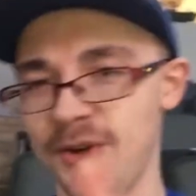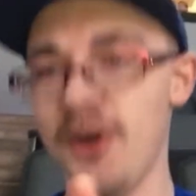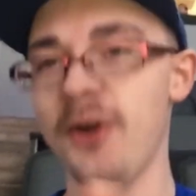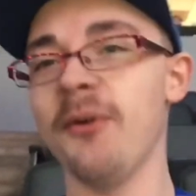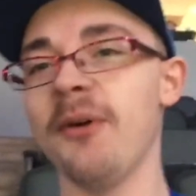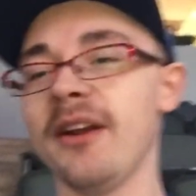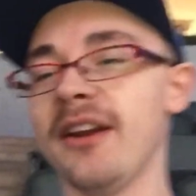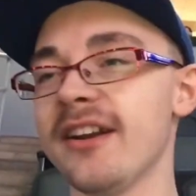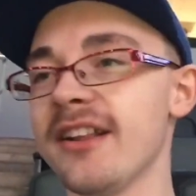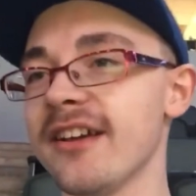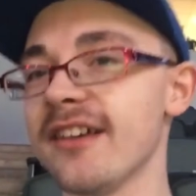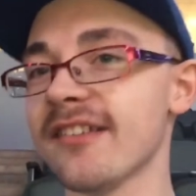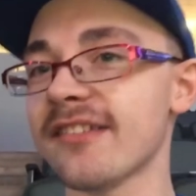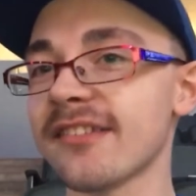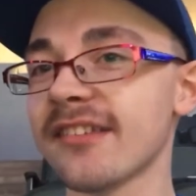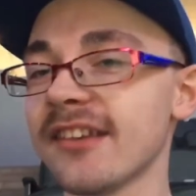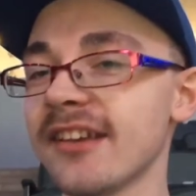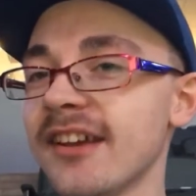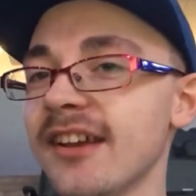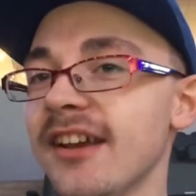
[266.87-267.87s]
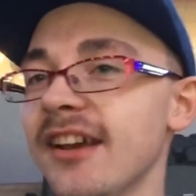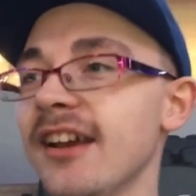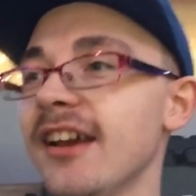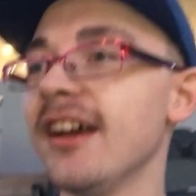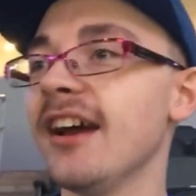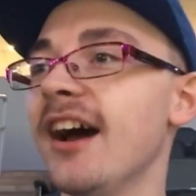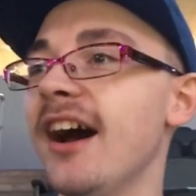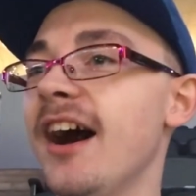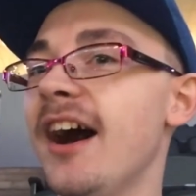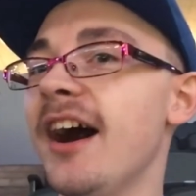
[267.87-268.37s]
You know what it is.
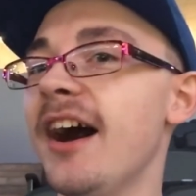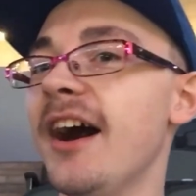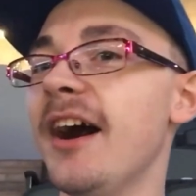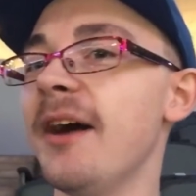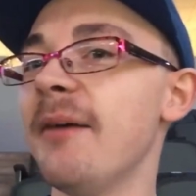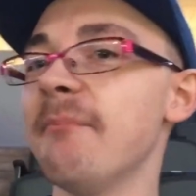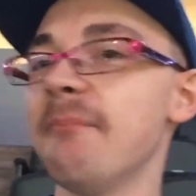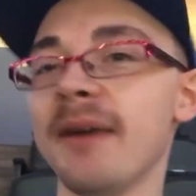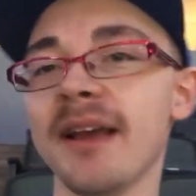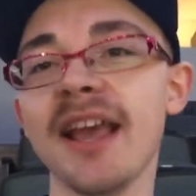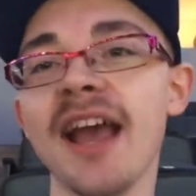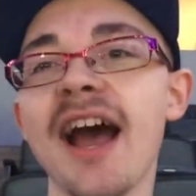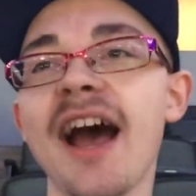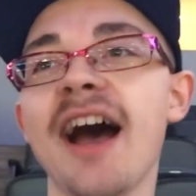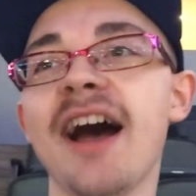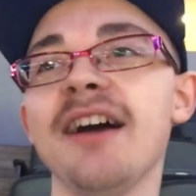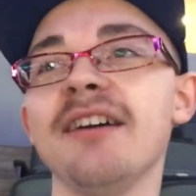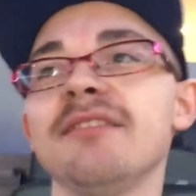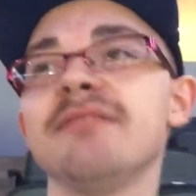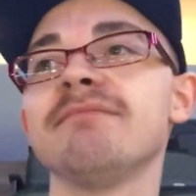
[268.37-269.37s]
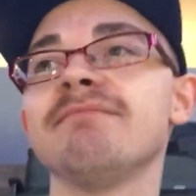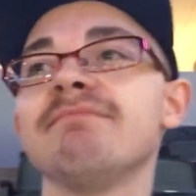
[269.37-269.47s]
But yeah,